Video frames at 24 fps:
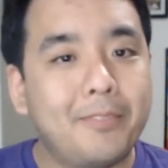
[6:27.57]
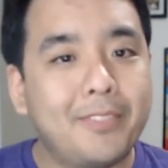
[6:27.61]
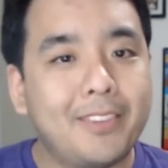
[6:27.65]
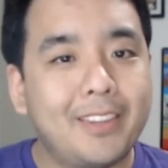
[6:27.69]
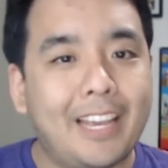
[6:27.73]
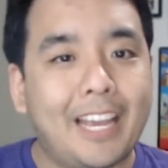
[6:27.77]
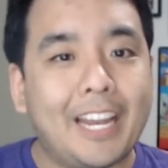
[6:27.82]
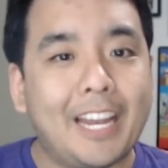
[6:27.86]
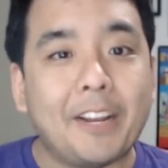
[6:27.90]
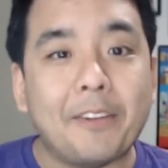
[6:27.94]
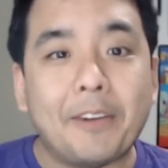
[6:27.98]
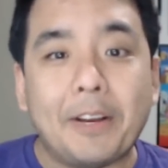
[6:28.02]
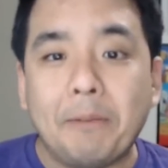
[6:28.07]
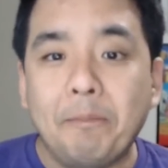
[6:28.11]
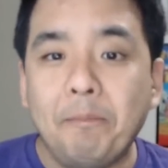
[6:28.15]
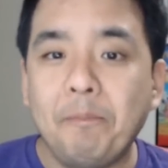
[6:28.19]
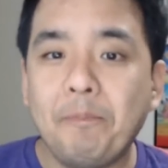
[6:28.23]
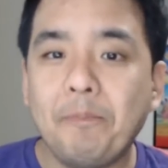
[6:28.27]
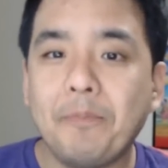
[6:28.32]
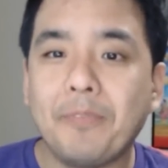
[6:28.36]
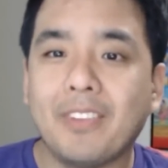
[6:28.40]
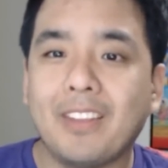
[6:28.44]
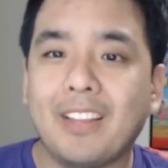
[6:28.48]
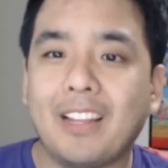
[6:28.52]
anyway,
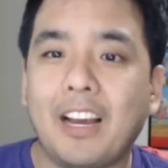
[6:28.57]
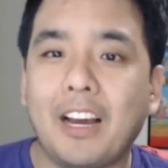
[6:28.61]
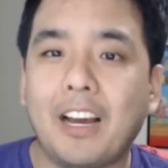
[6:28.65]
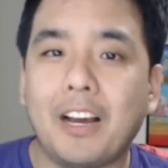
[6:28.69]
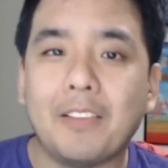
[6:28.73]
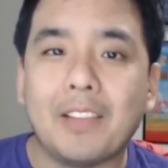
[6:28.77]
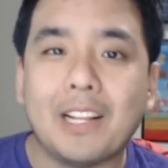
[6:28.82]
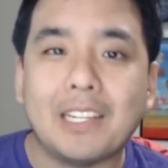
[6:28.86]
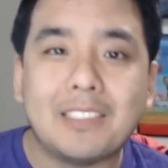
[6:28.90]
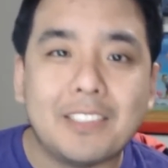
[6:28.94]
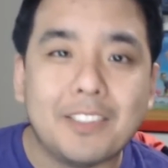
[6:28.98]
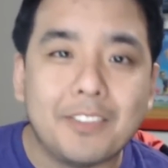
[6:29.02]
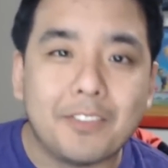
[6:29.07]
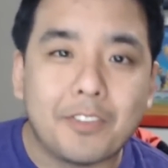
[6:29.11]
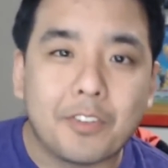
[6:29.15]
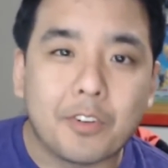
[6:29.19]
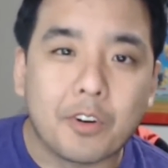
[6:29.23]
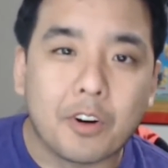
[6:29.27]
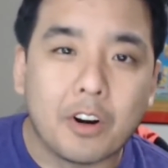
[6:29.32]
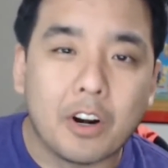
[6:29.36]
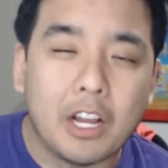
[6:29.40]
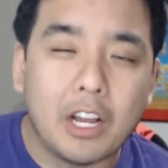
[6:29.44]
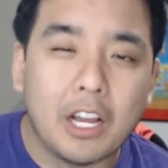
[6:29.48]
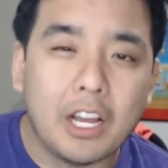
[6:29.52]
that's it
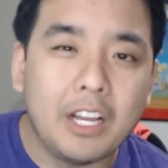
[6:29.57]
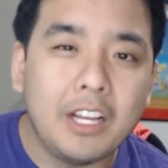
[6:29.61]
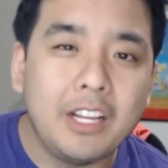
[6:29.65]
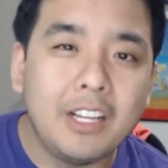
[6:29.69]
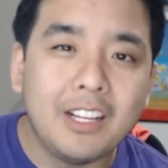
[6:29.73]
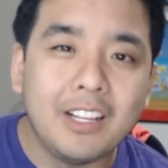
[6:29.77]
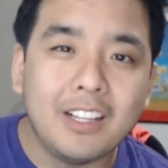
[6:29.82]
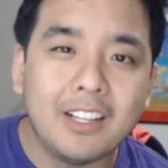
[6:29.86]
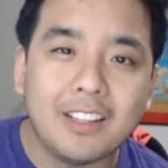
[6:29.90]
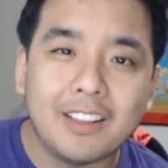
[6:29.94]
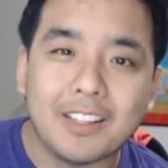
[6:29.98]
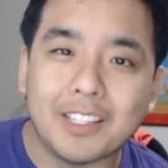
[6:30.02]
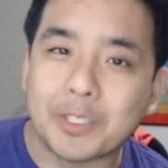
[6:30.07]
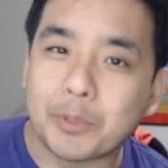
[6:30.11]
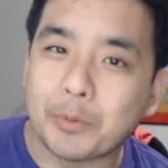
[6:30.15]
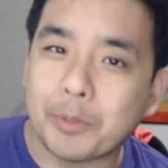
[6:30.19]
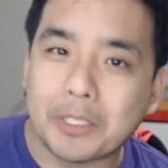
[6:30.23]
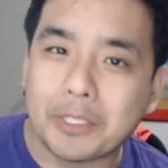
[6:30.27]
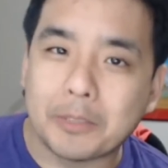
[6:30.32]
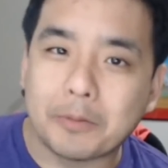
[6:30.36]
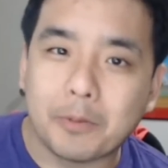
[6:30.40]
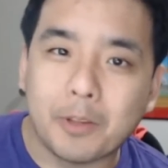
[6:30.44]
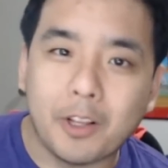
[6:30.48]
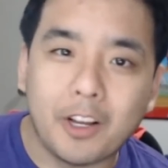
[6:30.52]
for this
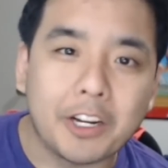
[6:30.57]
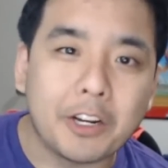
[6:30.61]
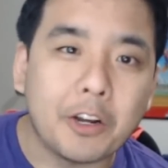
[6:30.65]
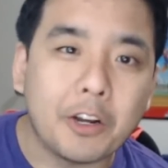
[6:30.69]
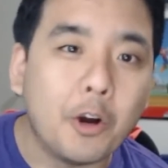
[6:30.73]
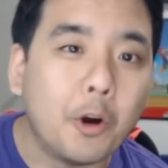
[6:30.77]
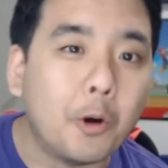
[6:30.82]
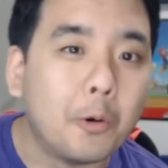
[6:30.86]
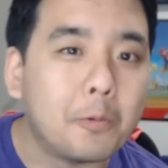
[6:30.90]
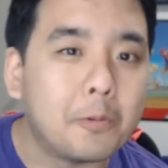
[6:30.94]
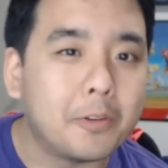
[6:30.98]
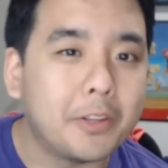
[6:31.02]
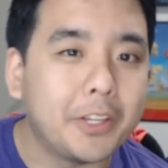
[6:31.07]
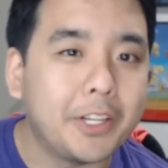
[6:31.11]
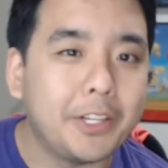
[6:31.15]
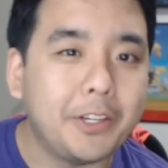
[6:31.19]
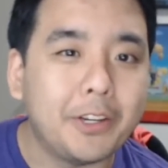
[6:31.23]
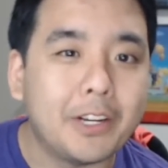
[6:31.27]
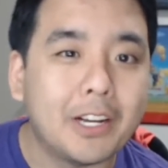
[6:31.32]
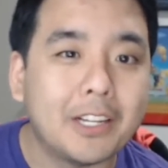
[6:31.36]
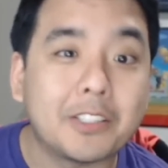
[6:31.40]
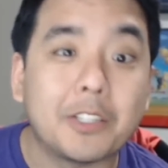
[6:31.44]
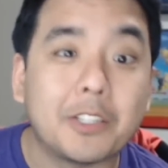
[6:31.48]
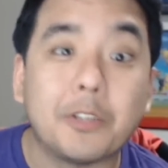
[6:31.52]
week's vlog. Hopefully
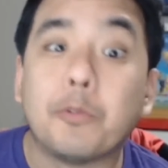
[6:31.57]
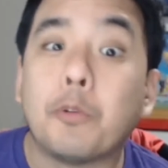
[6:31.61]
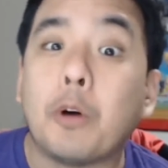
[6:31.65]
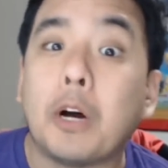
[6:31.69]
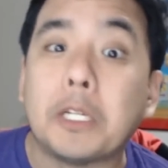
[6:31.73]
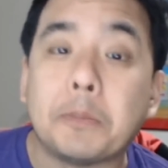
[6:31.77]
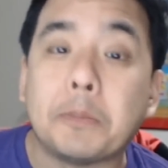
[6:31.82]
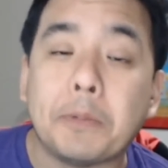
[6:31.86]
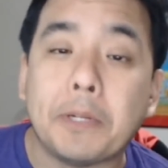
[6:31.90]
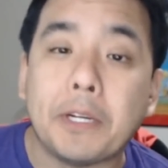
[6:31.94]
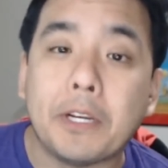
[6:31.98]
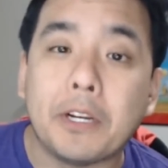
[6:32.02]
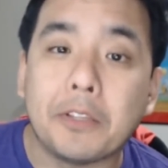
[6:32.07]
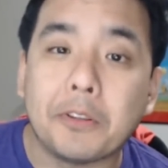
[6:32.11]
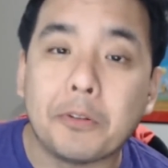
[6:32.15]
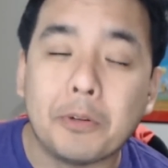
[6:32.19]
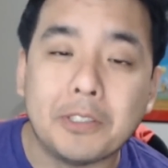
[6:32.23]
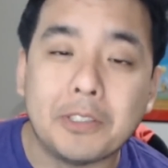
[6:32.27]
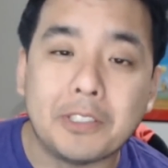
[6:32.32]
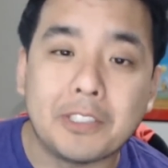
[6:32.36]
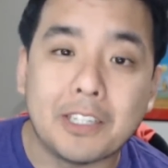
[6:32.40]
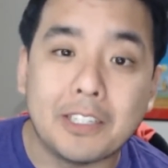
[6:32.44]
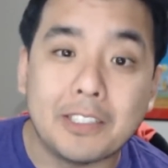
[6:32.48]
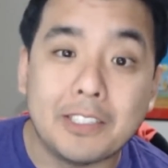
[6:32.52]
you guys can watch me on
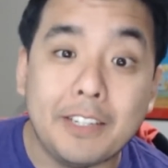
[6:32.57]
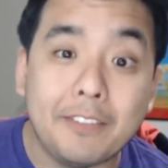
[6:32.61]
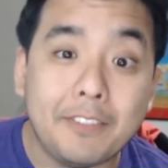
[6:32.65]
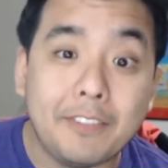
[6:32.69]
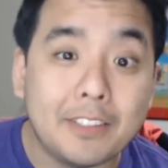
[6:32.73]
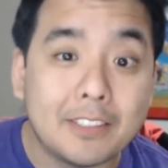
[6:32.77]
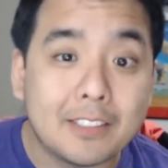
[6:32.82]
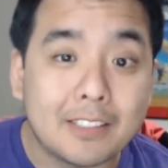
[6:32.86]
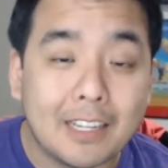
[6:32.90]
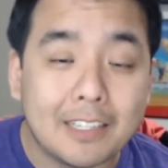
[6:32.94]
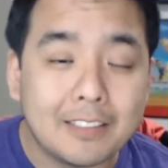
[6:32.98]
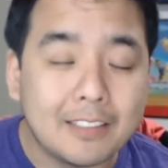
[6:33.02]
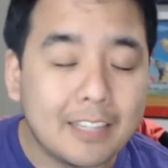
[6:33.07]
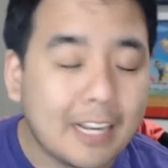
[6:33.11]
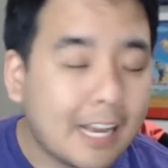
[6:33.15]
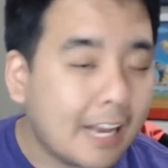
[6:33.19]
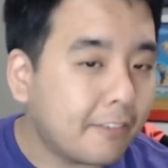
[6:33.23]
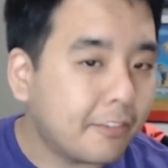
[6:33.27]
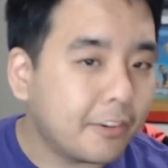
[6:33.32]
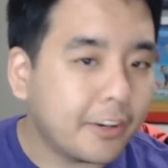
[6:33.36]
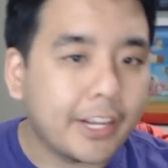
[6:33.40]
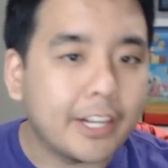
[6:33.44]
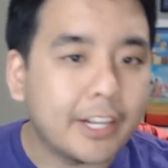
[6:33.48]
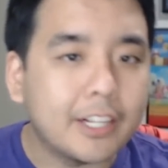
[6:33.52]

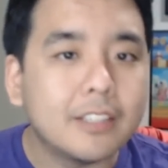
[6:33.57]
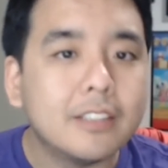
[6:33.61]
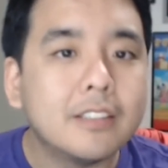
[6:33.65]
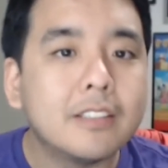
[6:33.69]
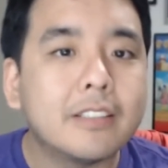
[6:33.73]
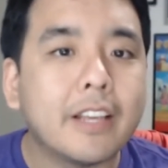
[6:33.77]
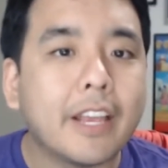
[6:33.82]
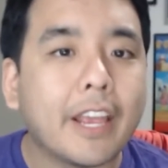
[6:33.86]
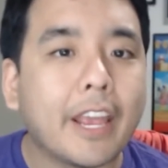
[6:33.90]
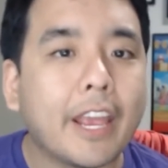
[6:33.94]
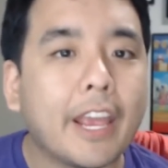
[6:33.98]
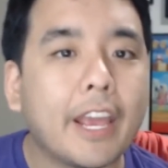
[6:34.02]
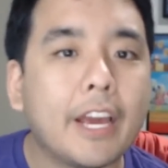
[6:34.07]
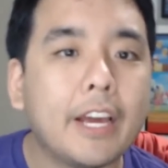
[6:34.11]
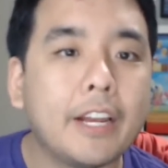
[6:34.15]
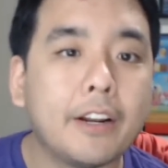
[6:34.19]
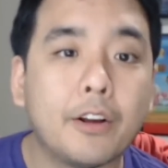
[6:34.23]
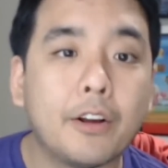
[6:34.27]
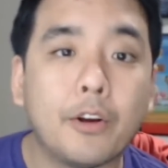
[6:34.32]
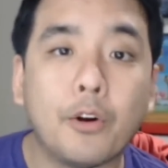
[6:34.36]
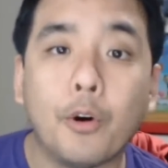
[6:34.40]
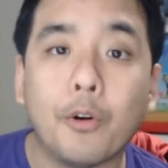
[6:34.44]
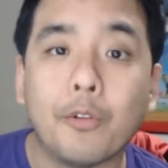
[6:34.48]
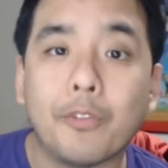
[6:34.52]
twitch.tv/taffikins, and
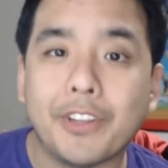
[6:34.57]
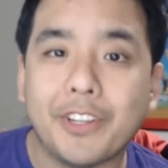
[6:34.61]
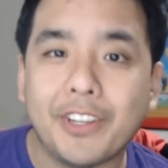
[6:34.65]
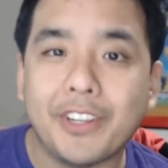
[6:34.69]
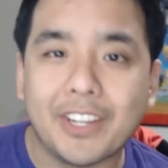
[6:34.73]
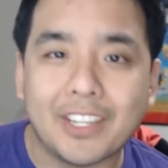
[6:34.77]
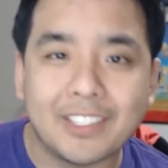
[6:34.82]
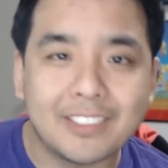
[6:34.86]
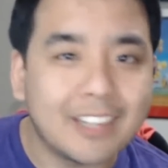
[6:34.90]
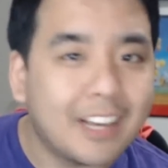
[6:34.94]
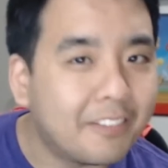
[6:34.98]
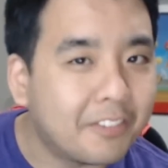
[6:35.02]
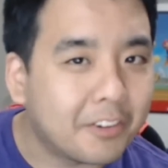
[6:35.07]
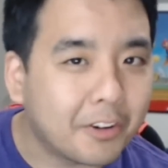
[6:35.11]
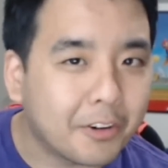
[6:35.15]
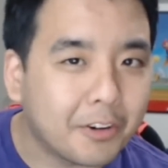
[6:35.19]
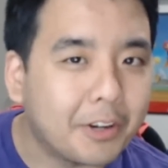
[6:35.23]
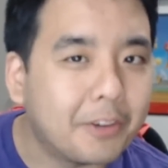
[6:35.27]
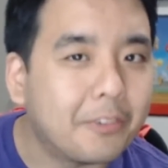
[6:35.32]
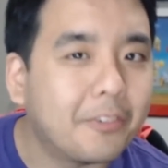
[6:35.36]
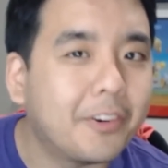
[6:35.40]
hopefully you guys have a great